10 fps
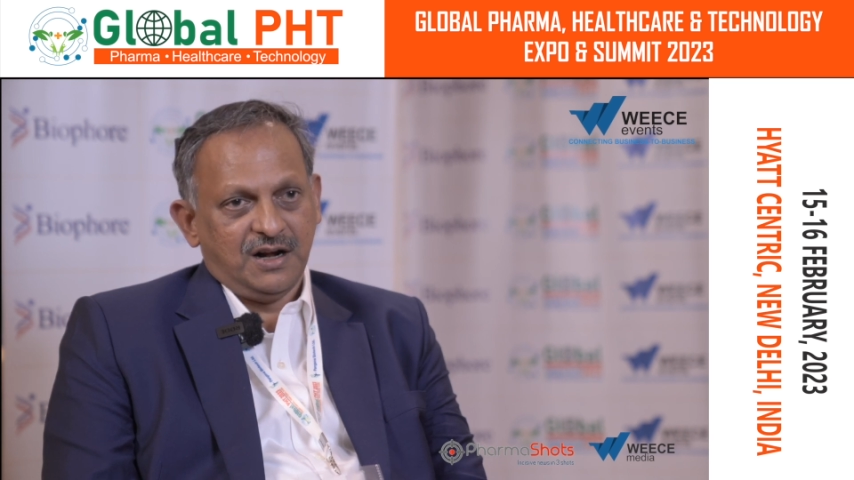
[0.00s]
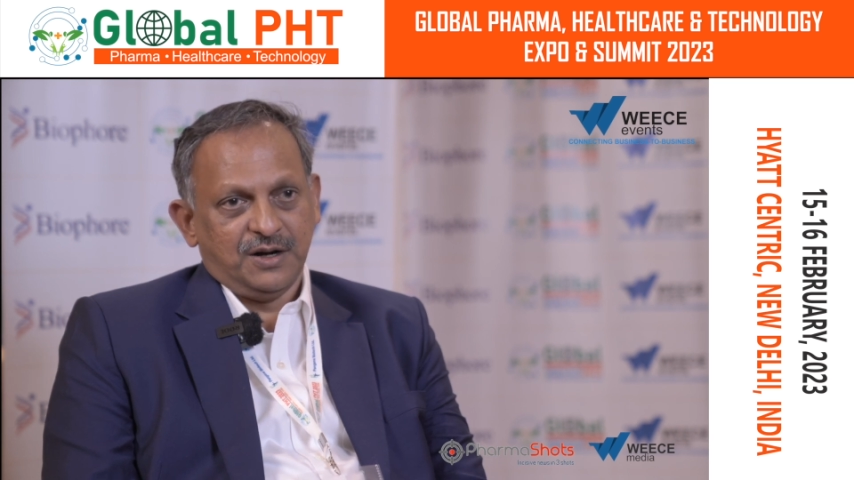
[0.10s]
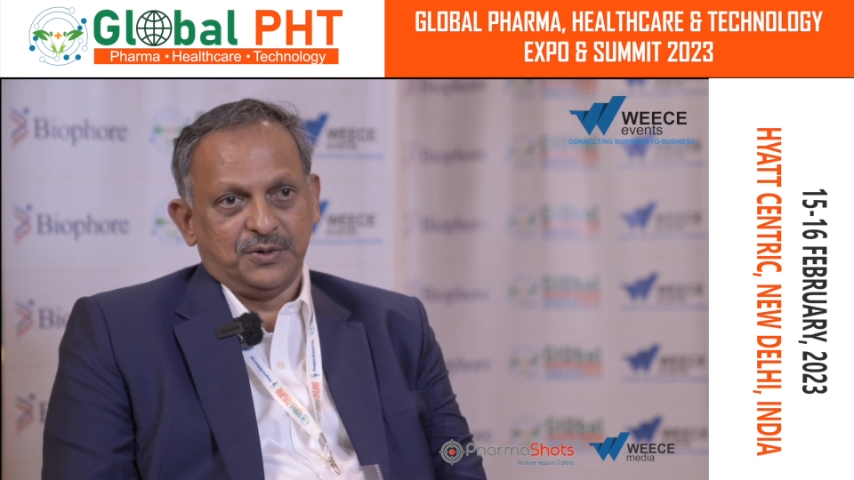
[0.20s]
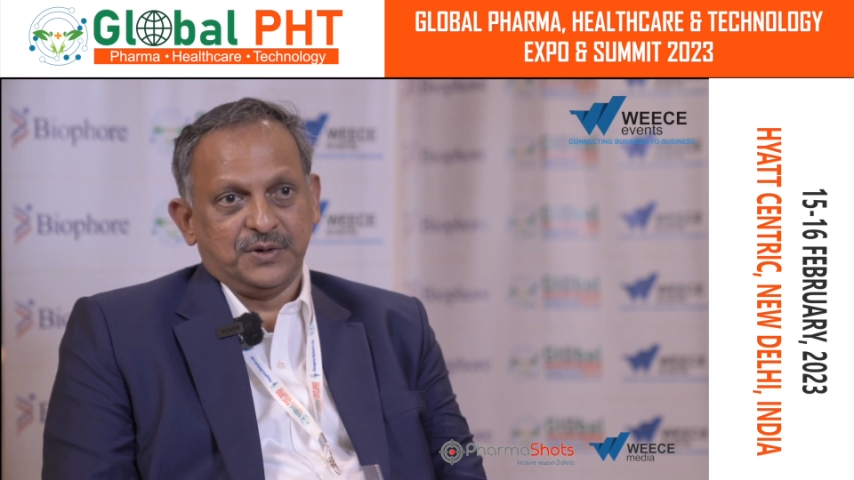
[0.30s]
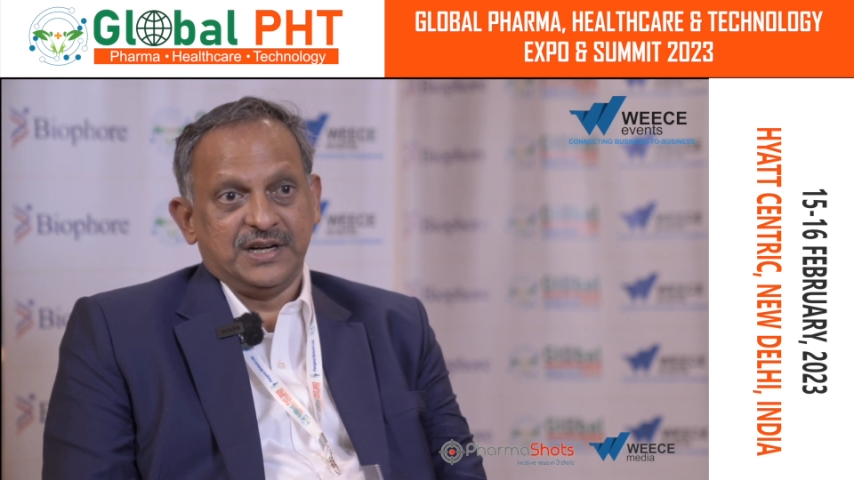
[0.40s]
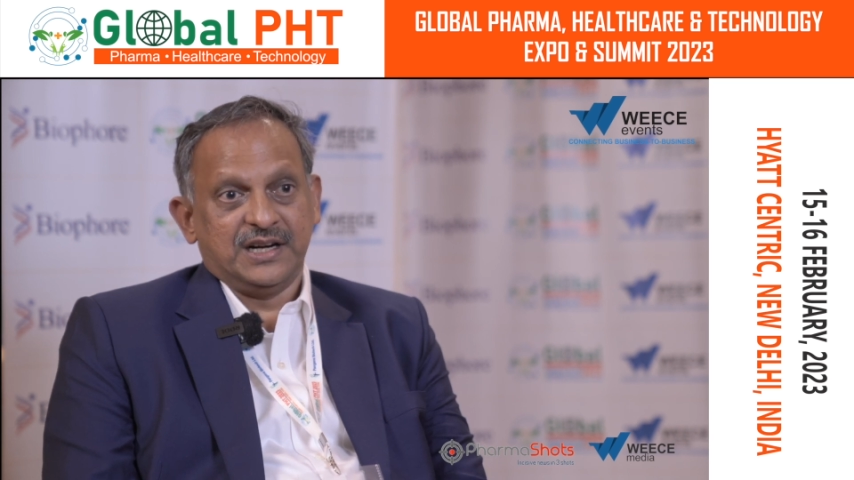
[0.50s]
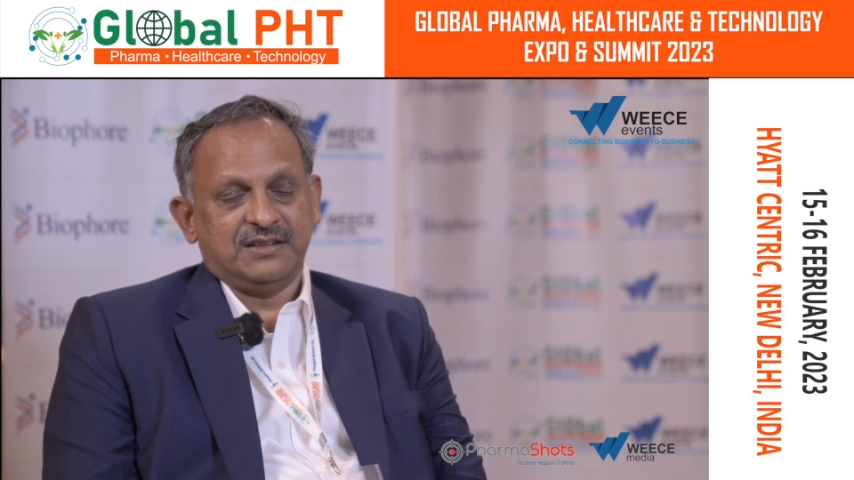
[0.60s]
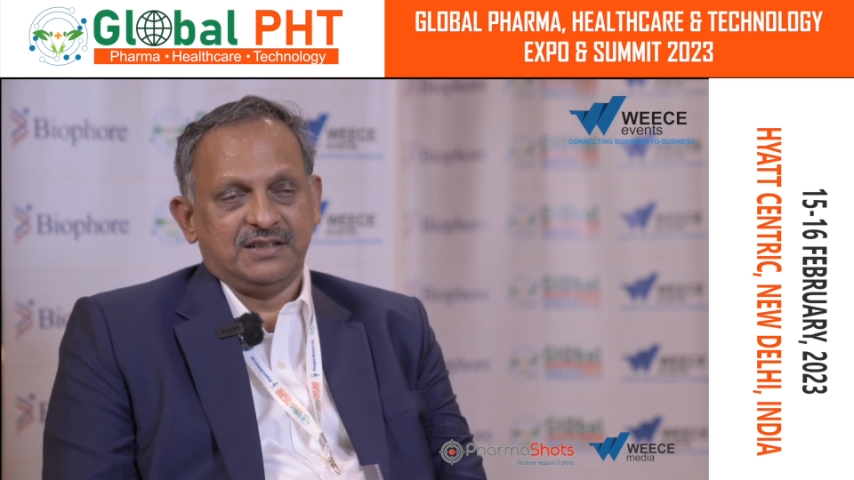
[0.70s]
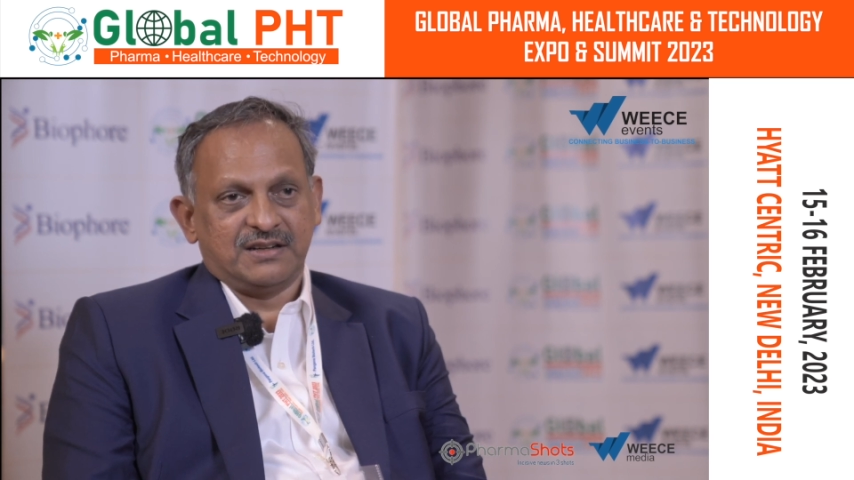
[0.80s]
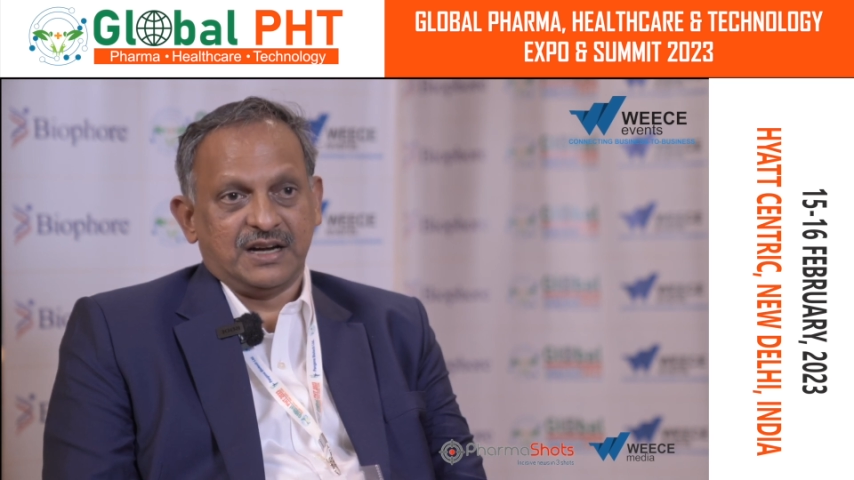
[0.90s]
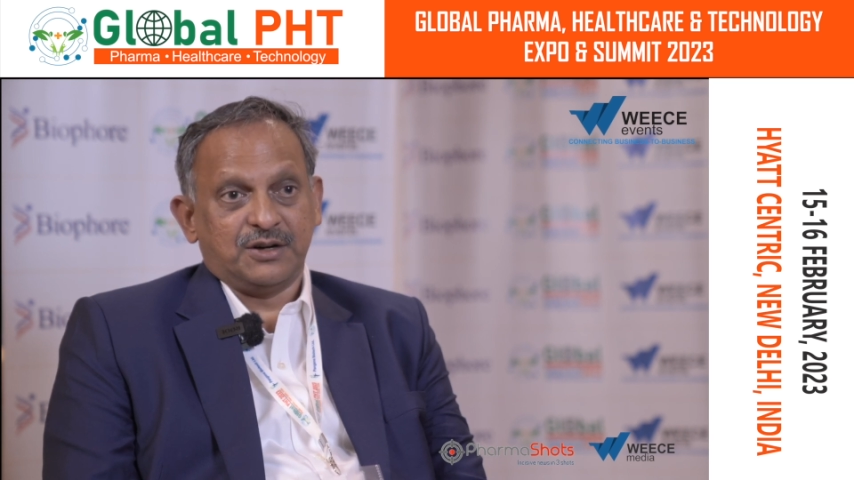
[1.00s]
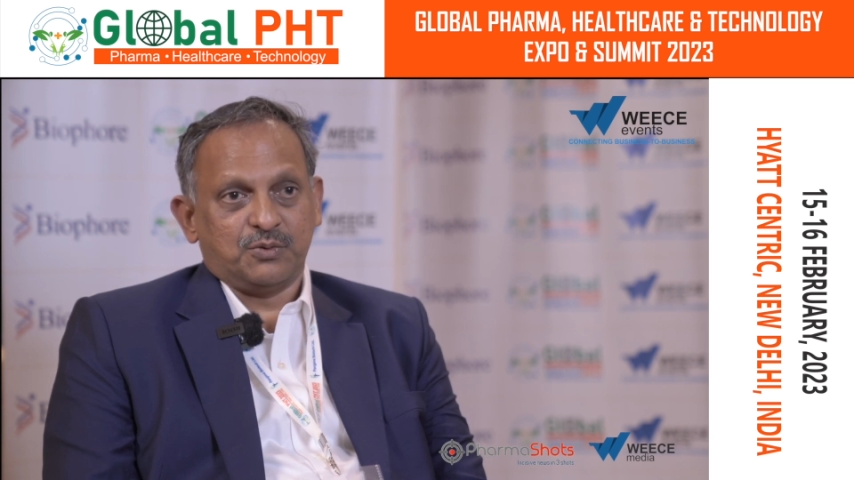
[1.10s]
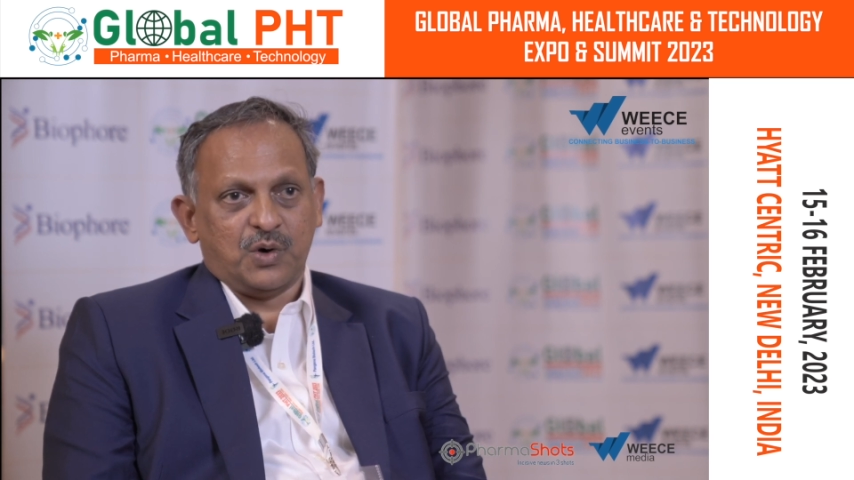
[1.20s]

and to get the right